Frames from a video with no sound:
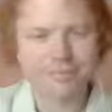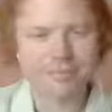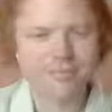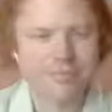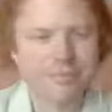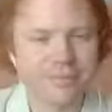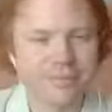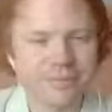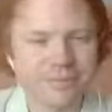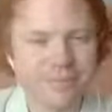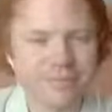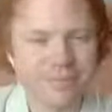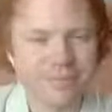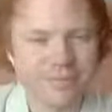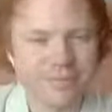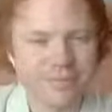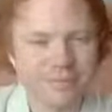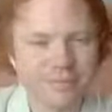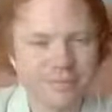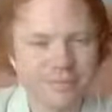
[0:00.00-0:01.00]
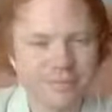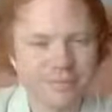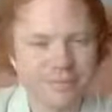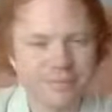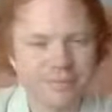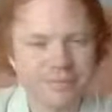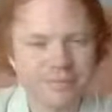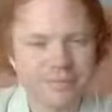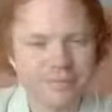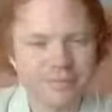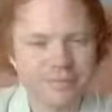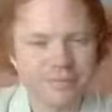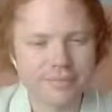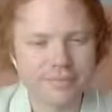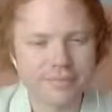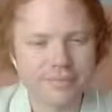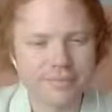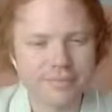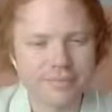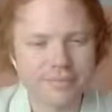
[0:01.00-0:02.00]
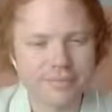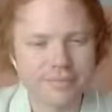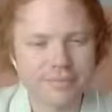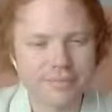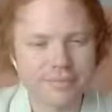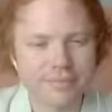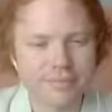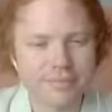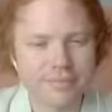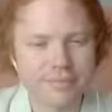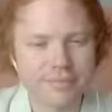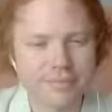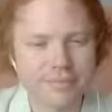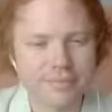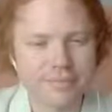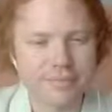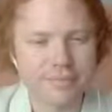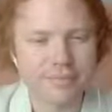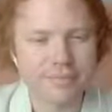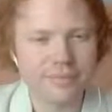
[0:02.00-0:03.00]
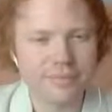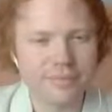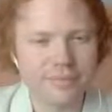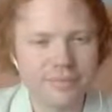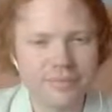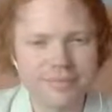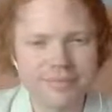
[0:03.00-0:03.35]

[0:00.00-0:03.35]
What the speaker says: (silent)